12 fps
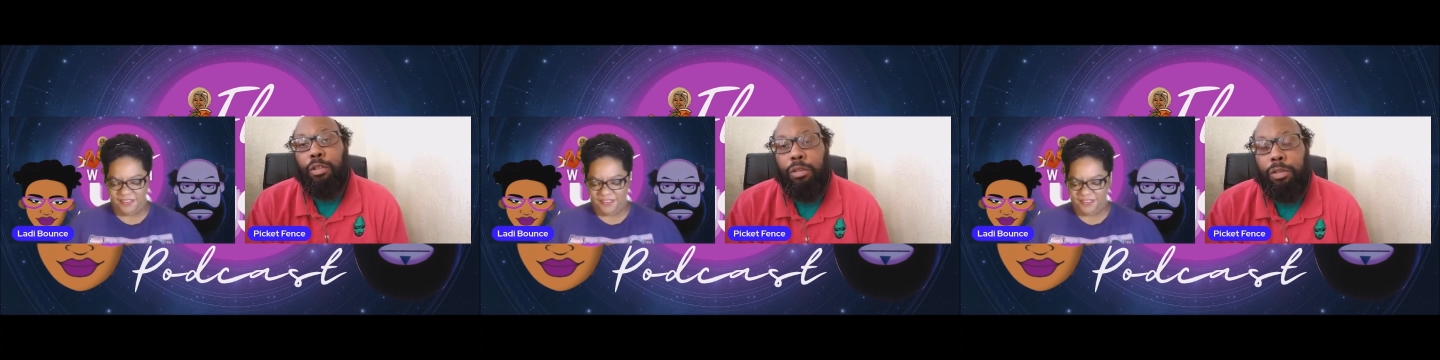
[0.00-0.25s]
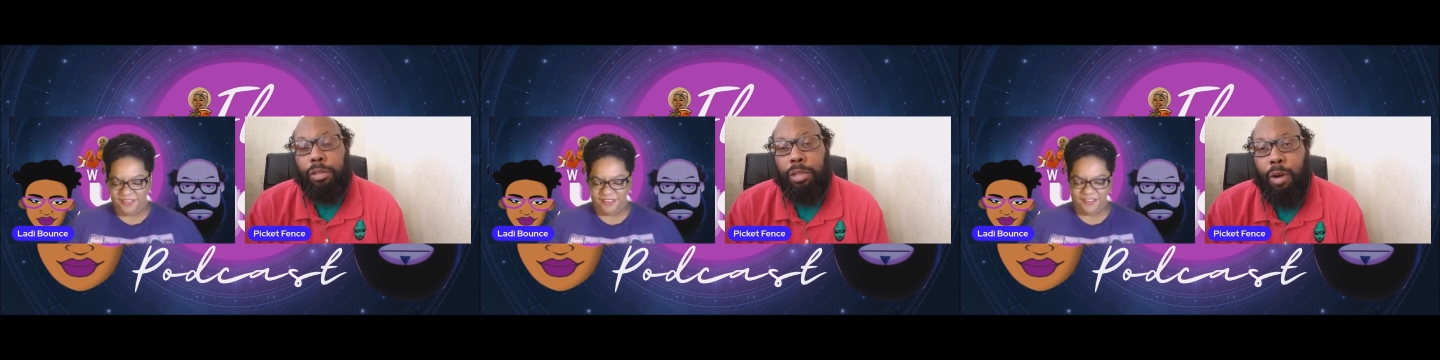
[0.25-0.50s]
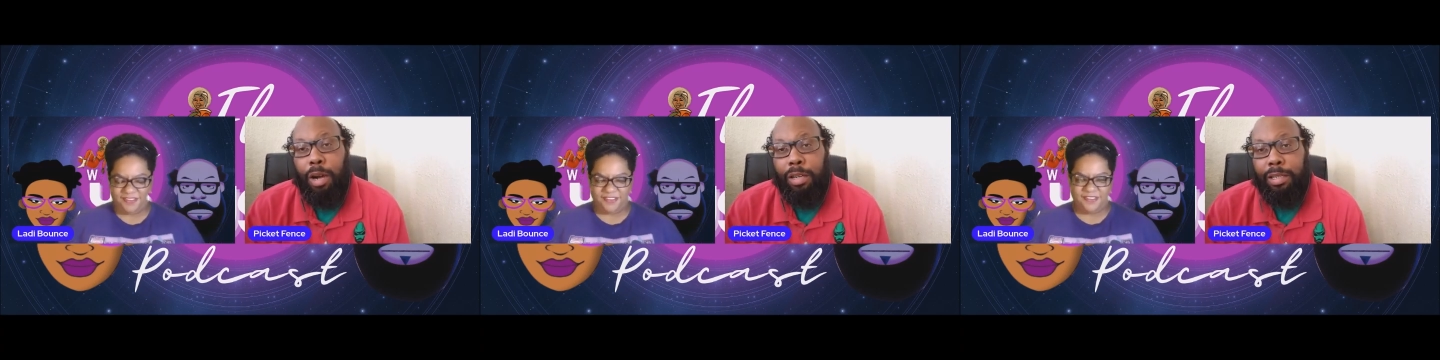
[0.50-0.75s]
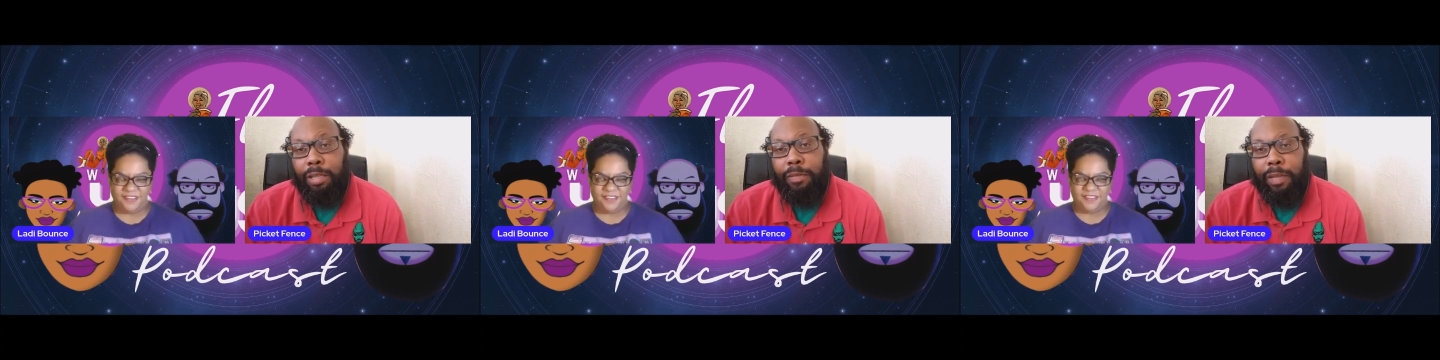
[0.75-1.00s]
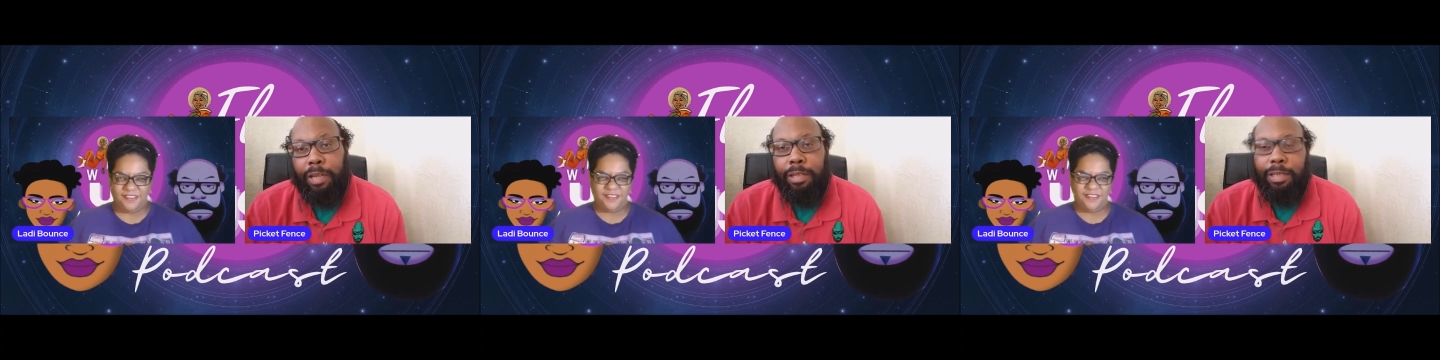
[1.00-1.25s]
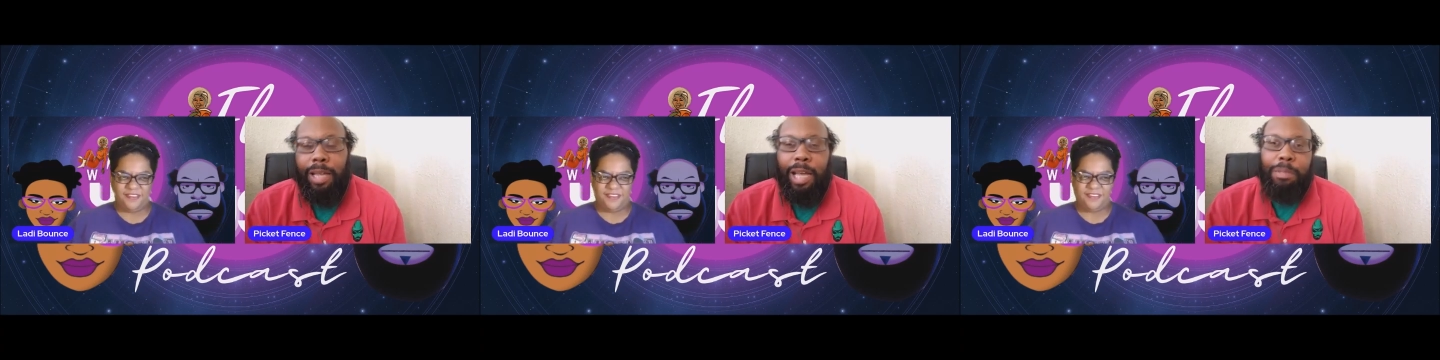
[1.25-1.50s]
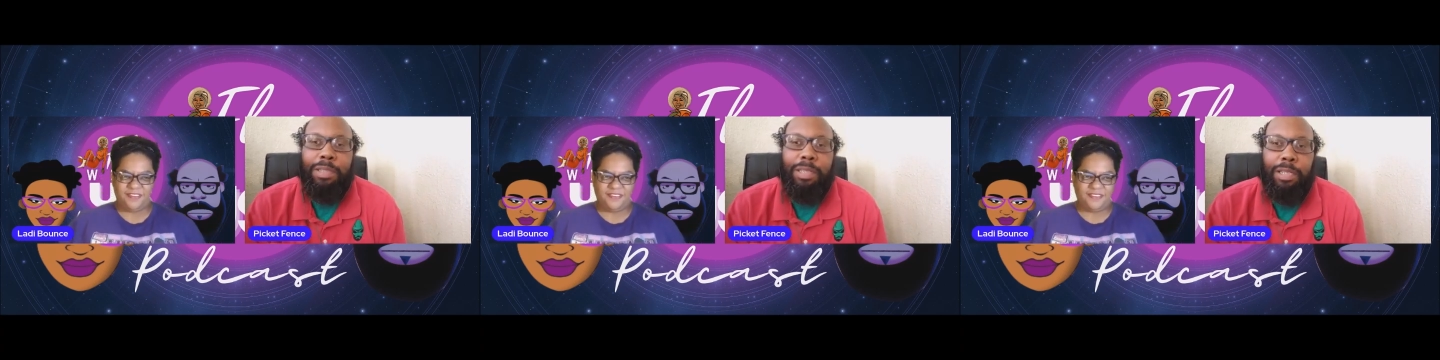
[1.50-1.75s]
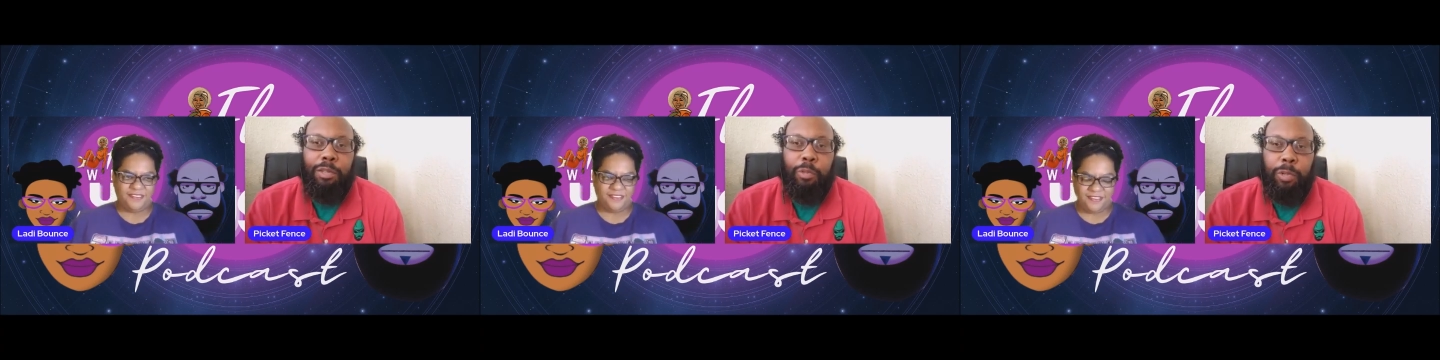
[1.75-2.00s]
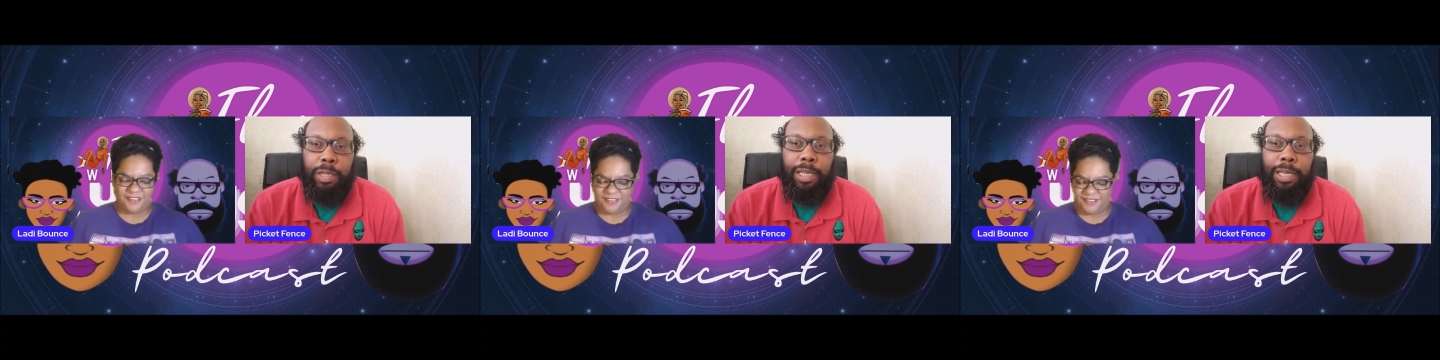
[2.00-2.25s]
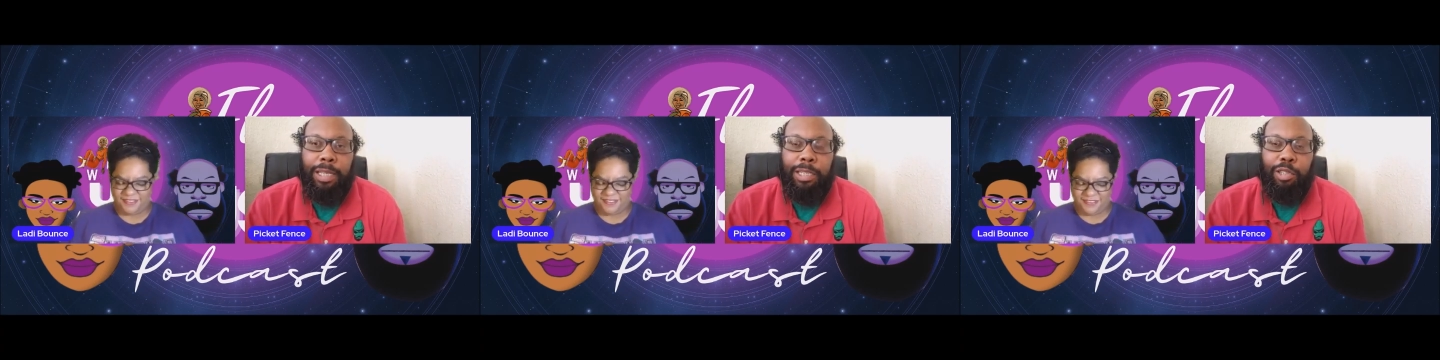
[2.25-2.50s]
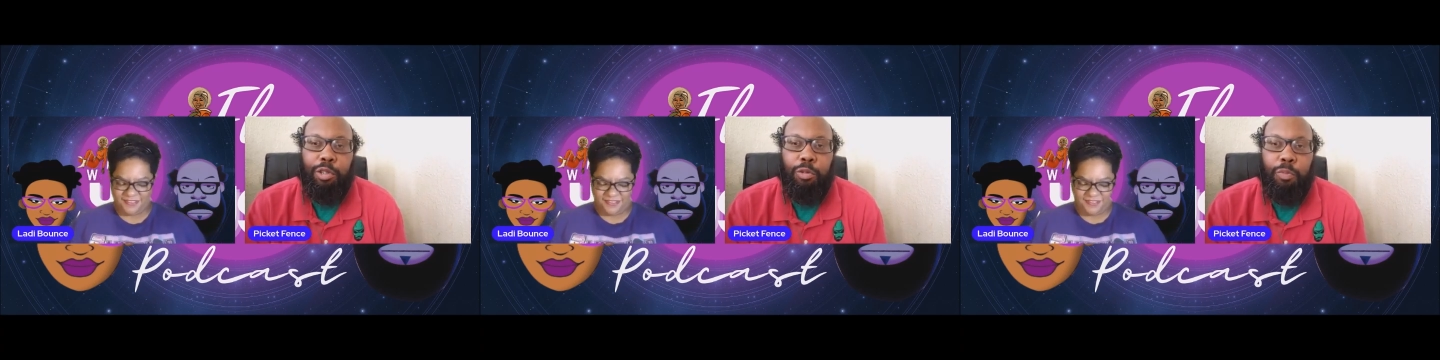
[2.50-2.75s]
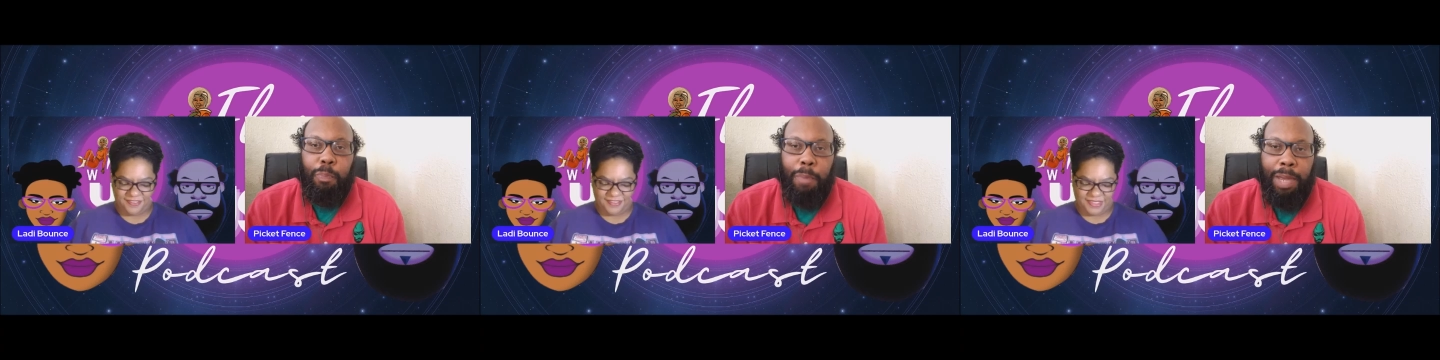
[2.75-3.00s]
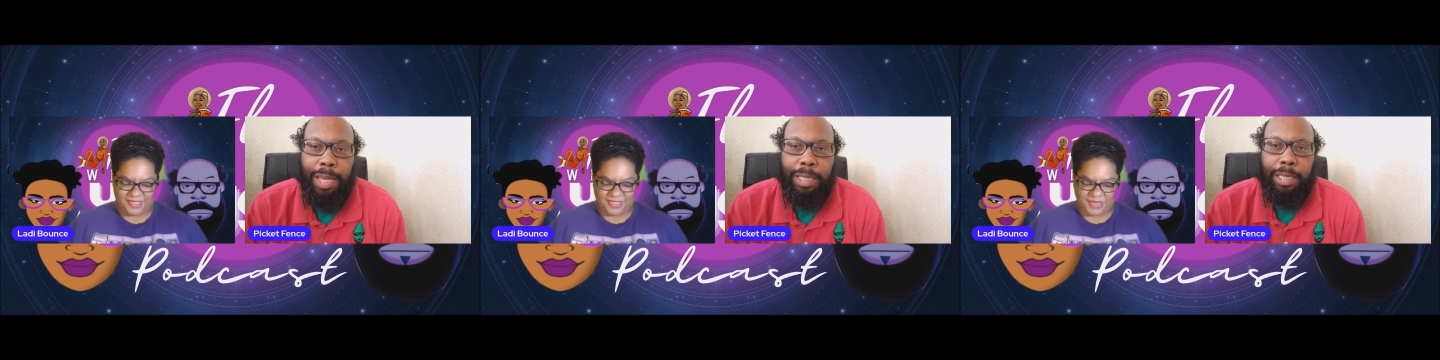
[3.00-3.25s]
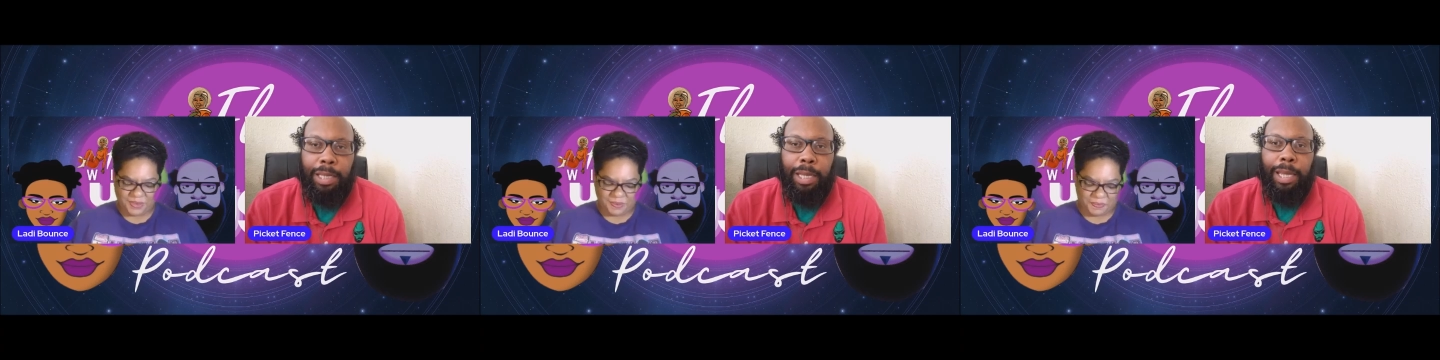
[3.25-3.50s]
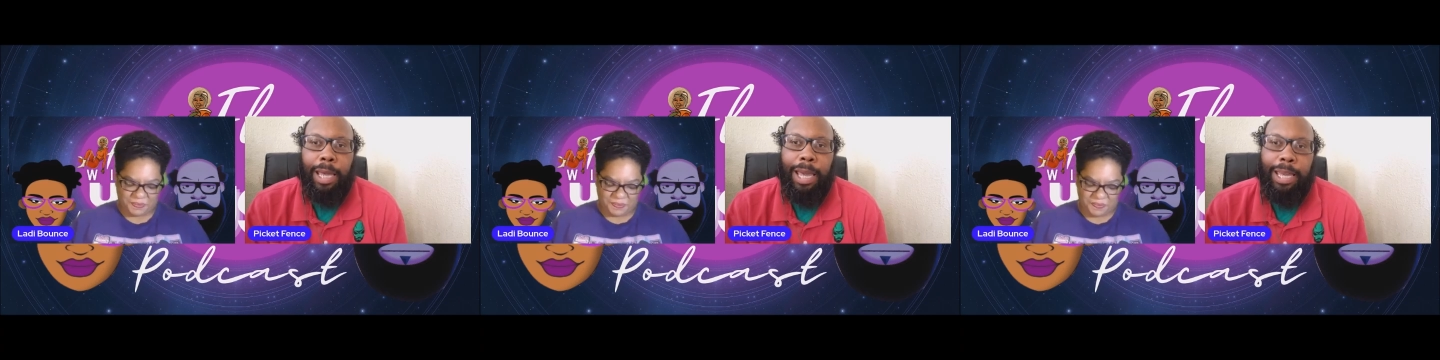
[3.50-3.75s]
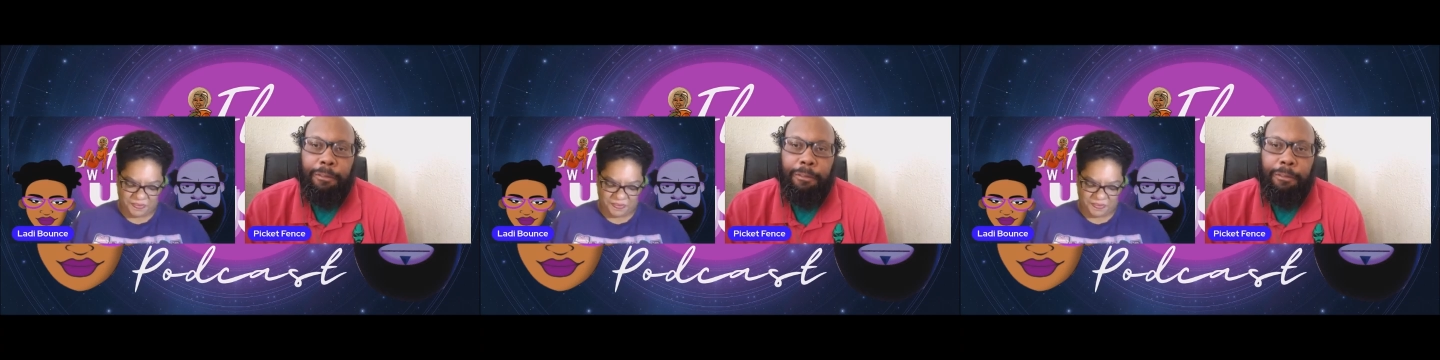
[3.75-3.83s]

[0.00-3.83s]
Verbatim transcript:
Speaker 1: So our self-care assignment this week is to make a